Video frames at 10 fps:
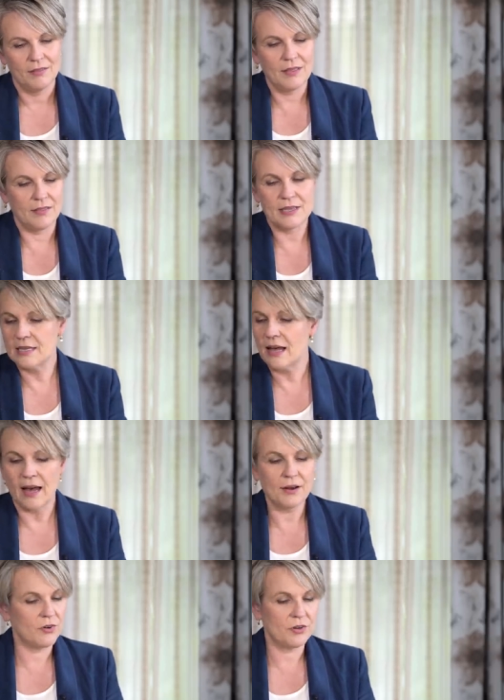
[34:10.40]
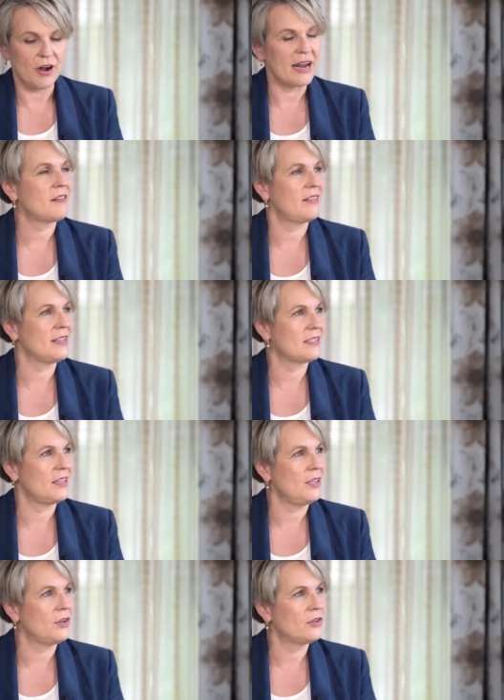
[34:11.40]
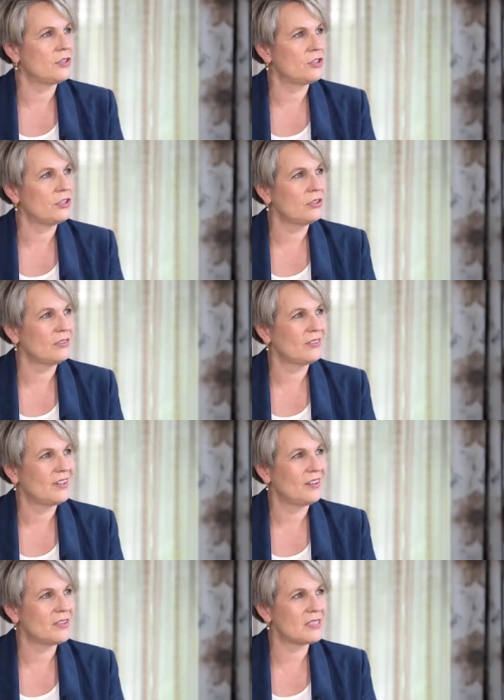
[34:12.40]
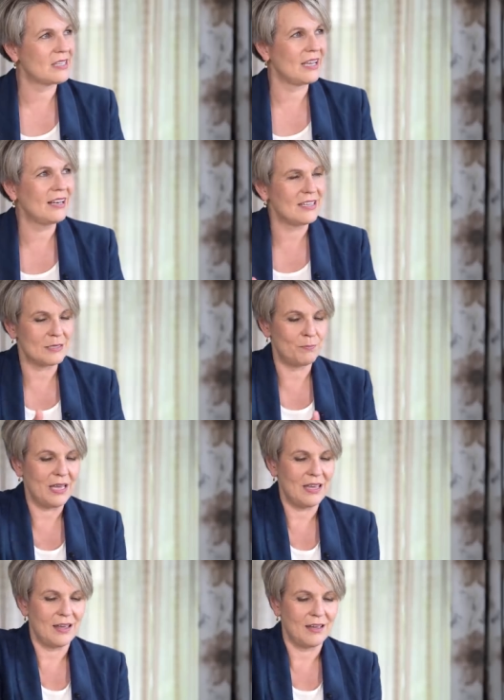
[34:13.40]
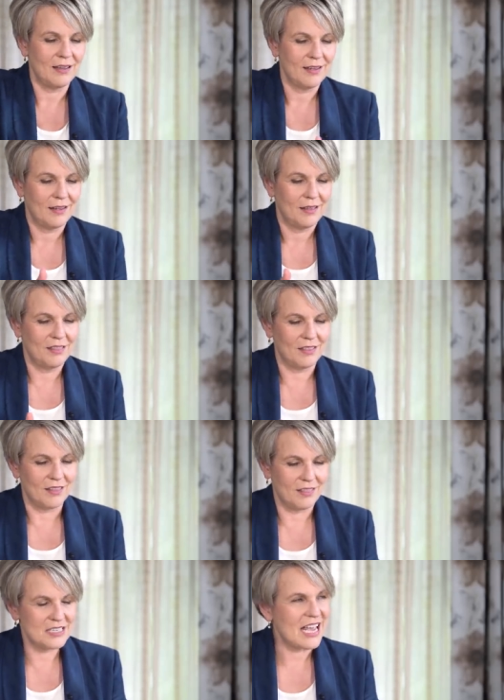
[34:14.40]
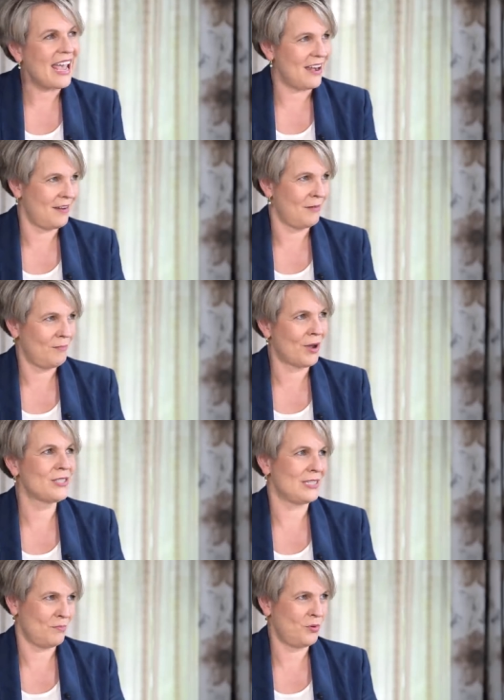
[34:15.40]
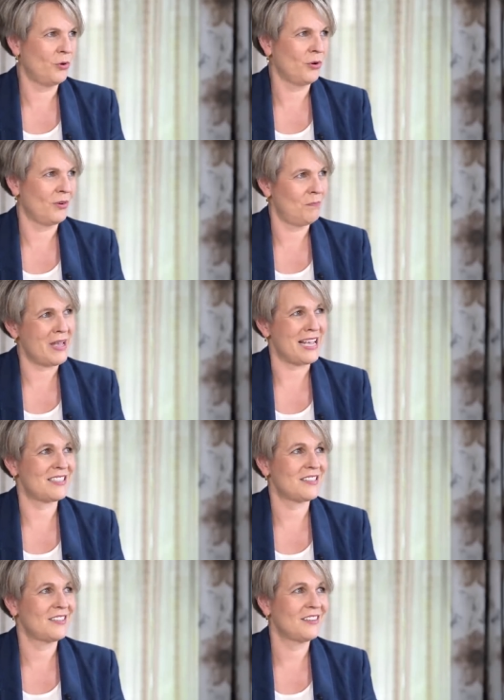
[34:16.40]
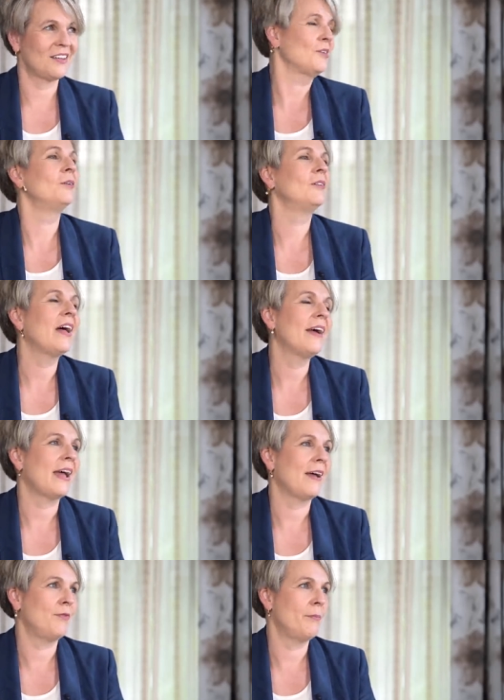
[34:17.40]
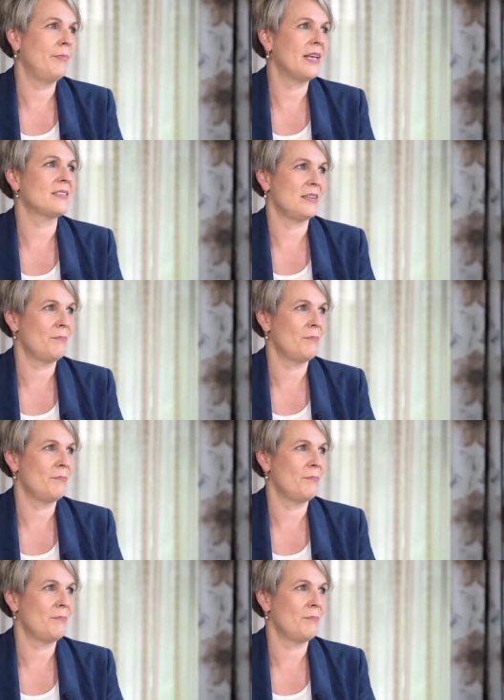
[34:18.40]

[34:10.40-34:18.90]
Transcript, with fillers: there's a hundred great things that you could do. The skill is picking the the ten most important, best that'll have the biggest